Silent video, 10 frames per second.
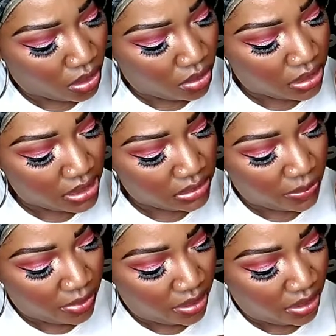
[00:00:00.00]
Oh, that's
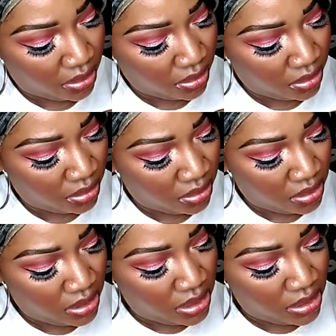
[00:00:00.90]
pretty.
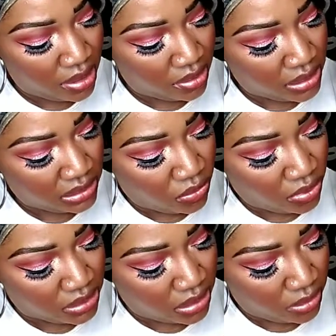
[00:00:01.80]
Now this
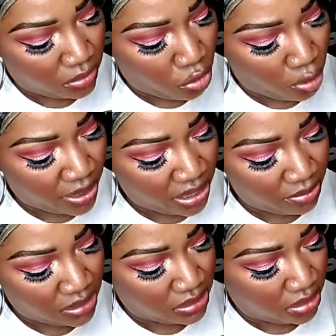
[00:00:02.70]
one is a little more
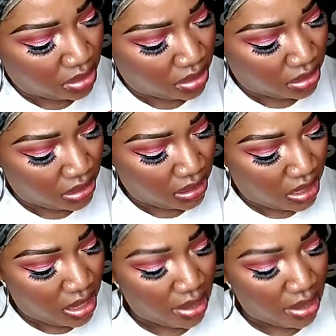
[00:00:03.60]
pigmented than the